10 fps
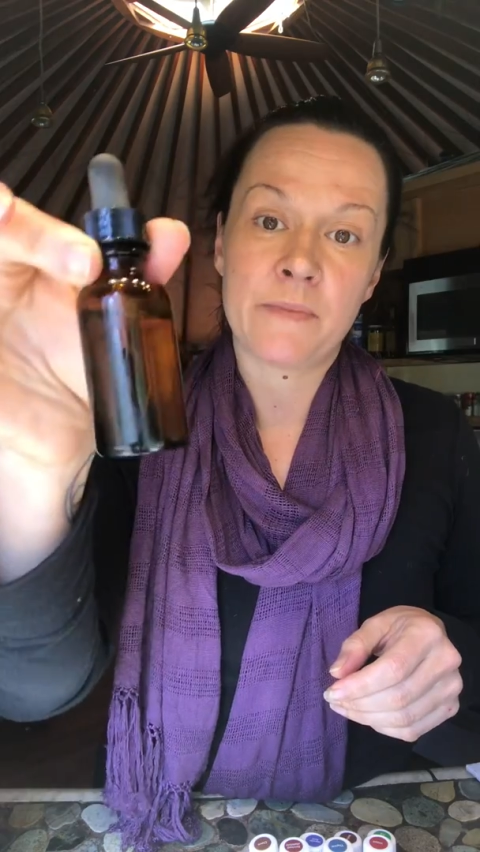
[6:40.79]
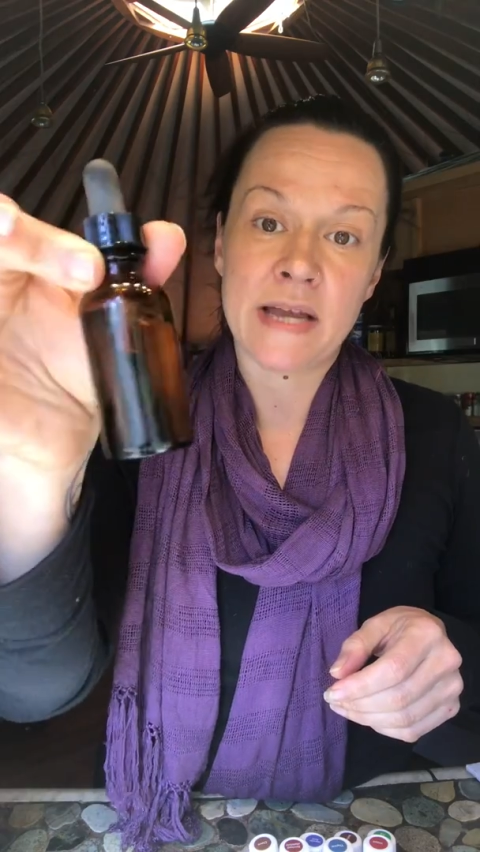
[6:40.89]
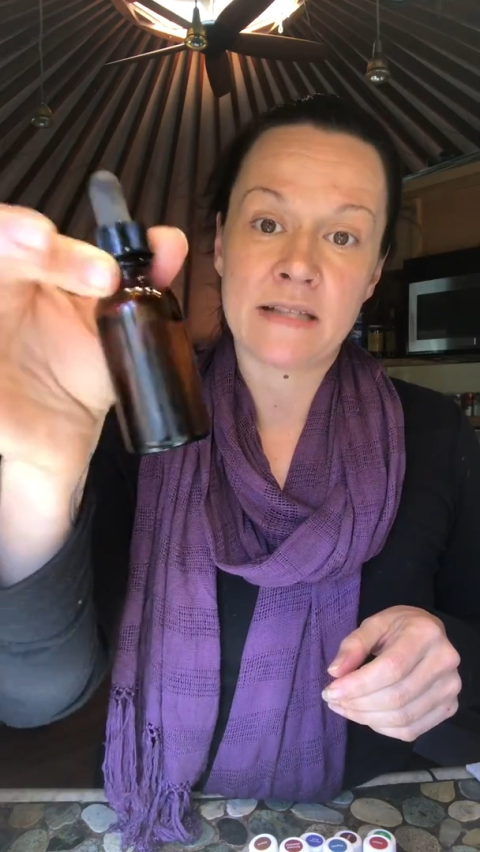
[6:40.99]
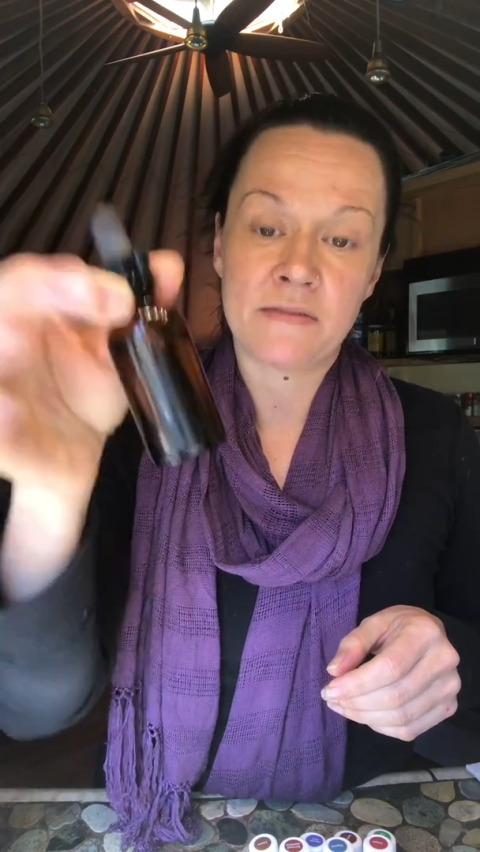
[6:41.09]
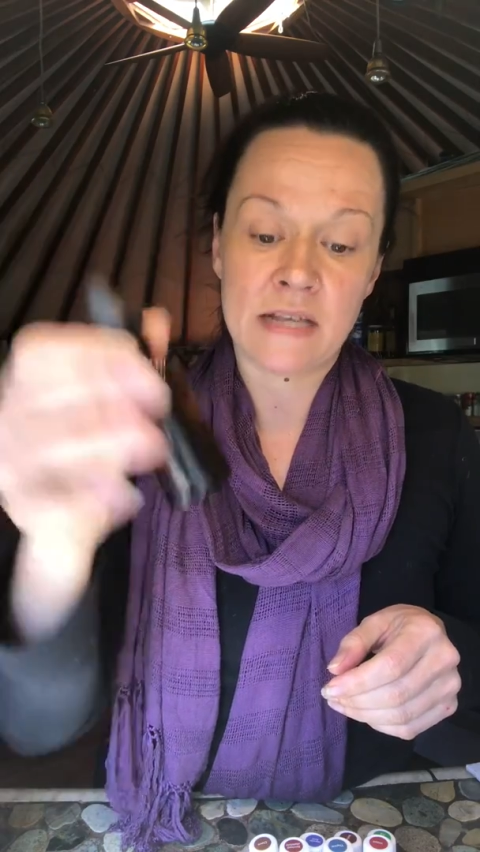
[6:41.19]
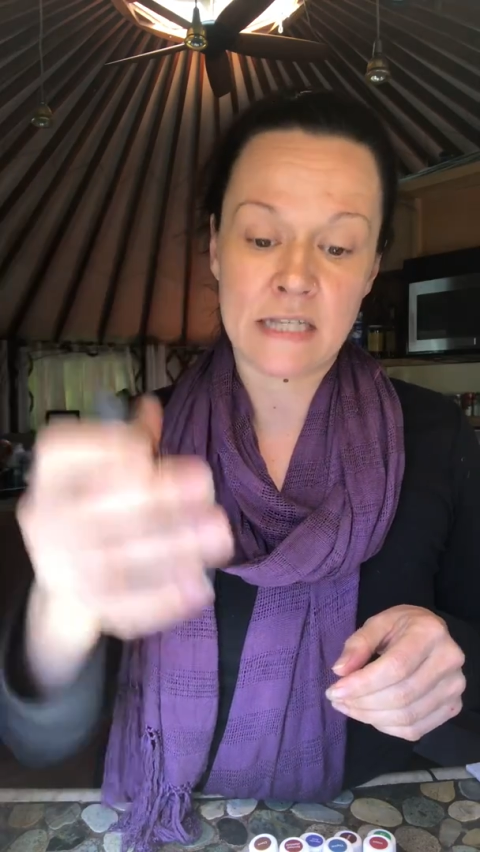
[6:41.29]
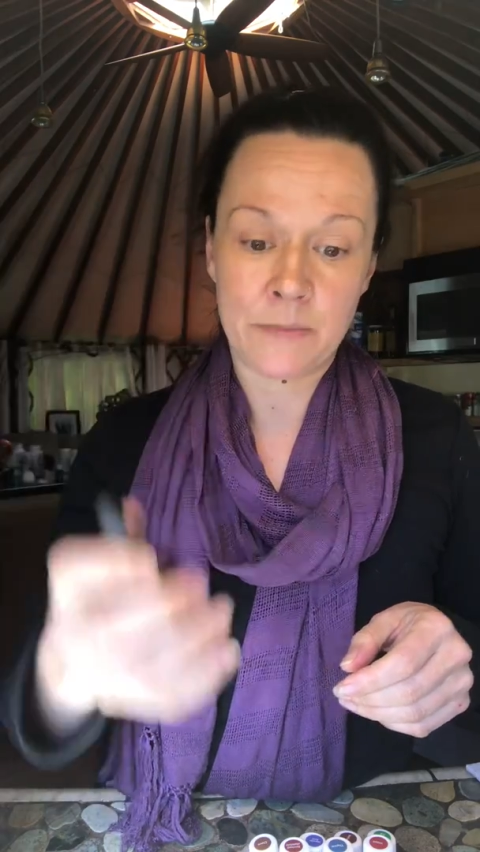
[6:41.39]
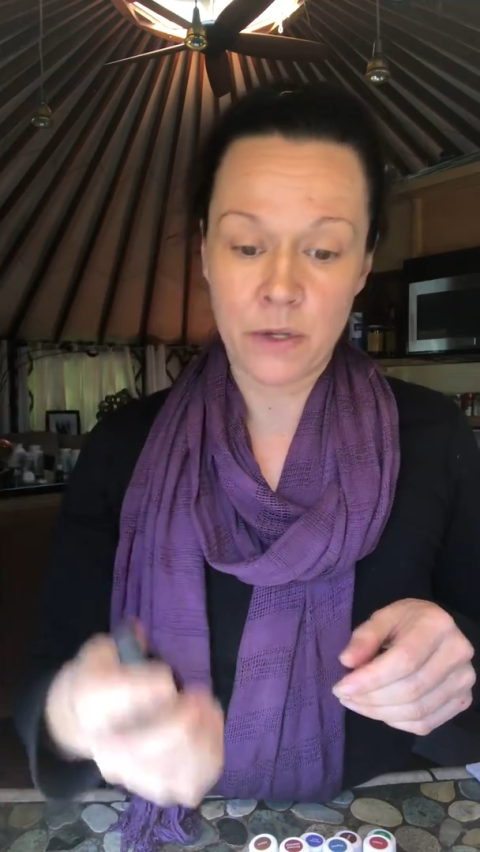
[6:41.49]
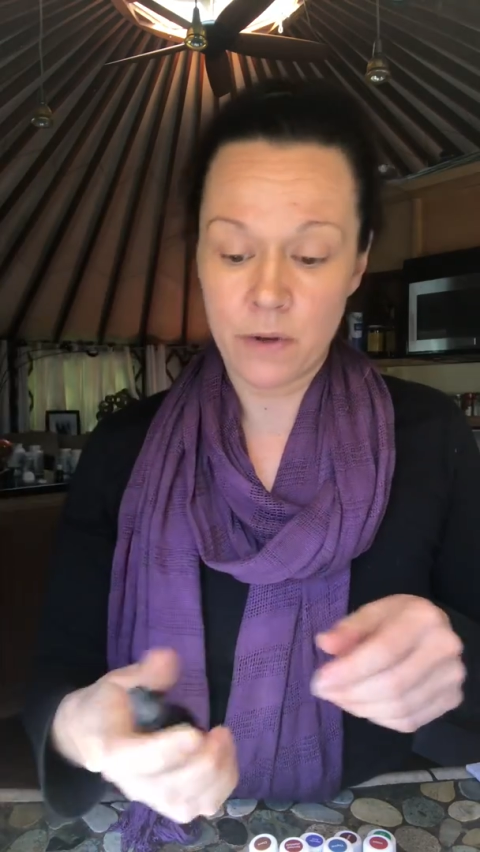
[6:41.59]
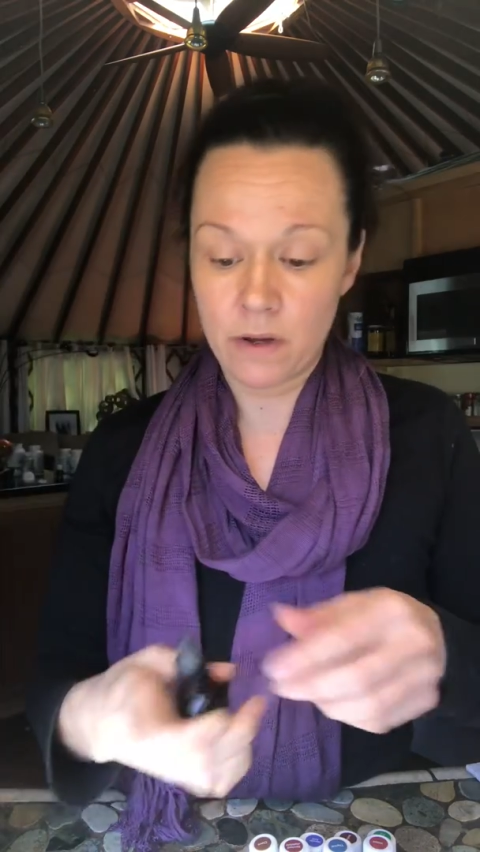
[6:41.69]
base of
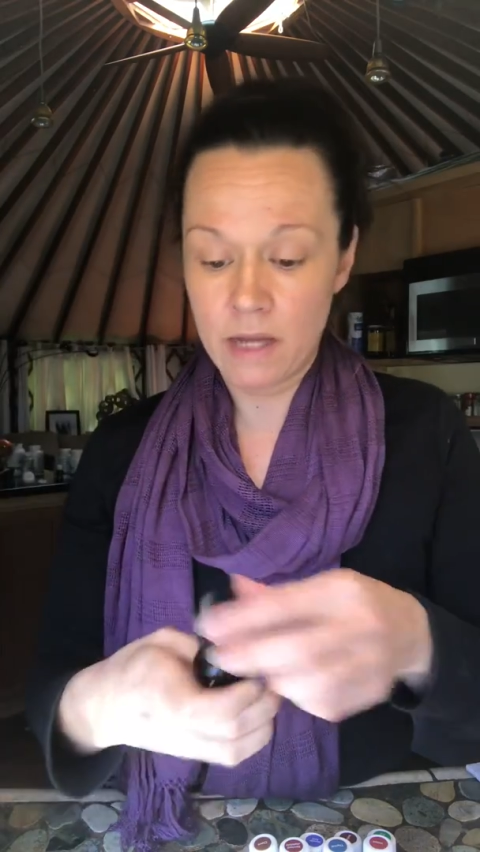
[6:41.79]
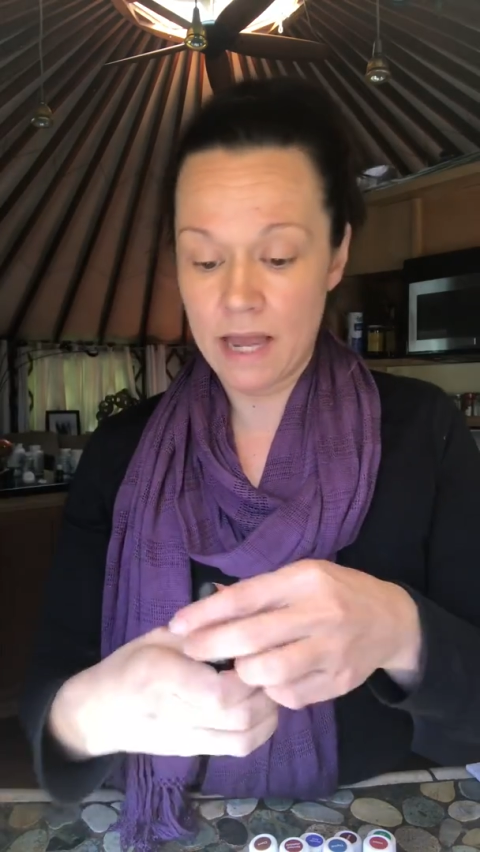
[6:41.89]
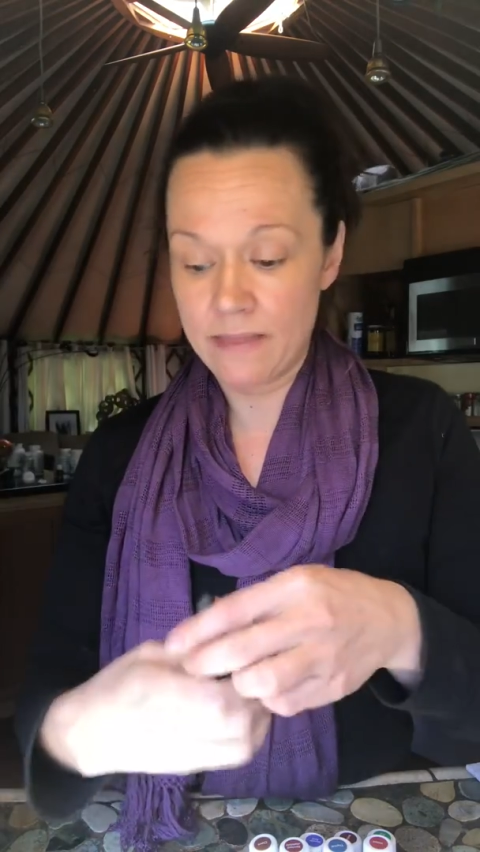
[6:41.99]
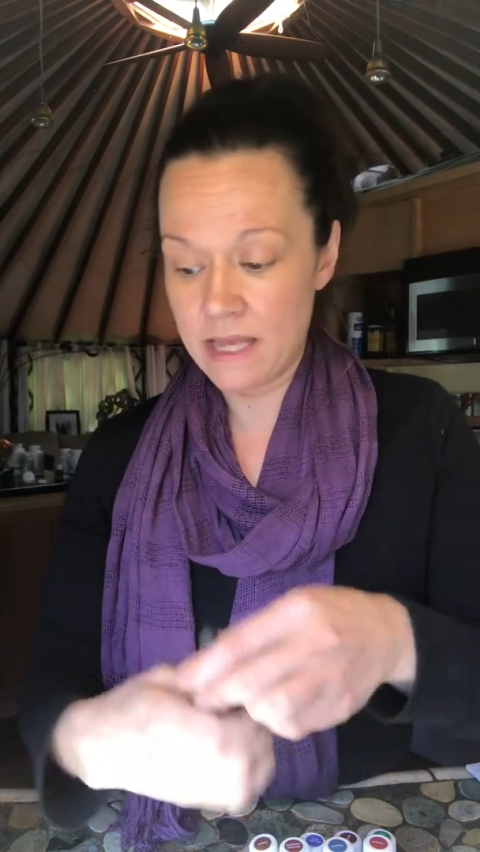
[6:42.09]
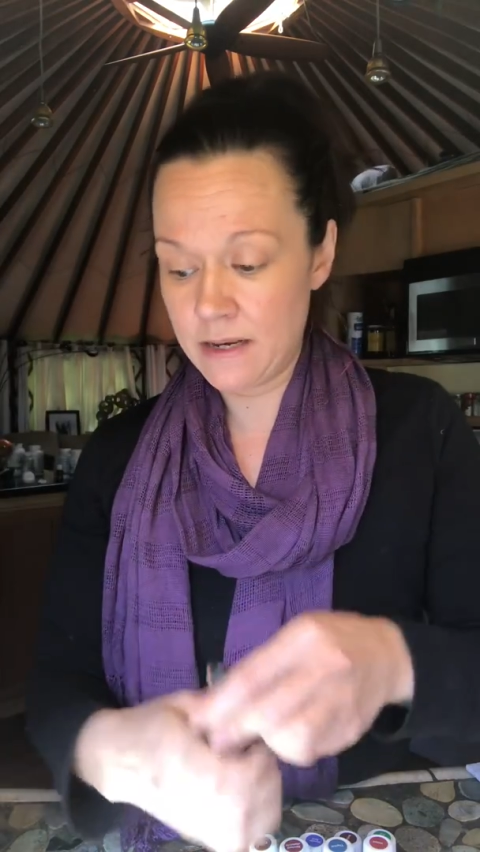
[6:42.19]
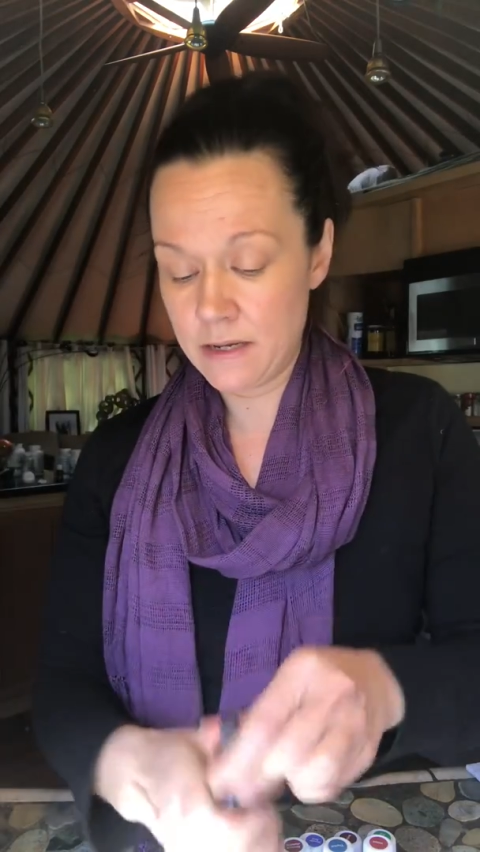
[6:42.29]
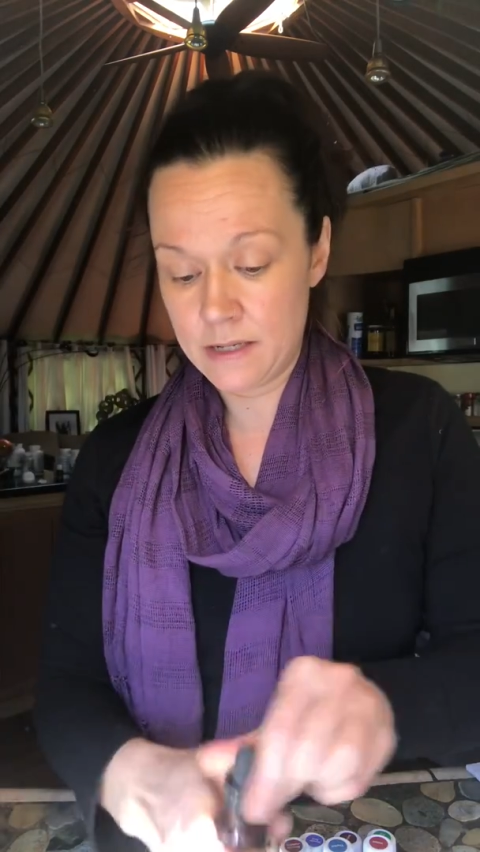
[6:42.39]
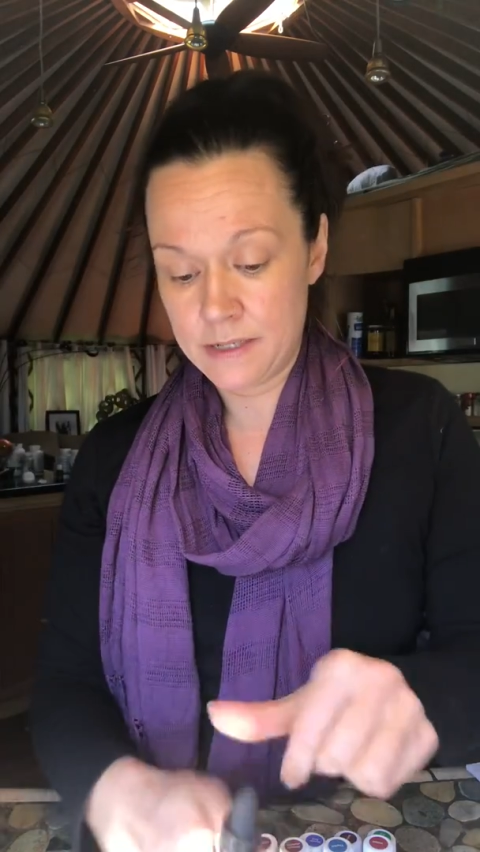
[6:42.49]
sesame oil, and then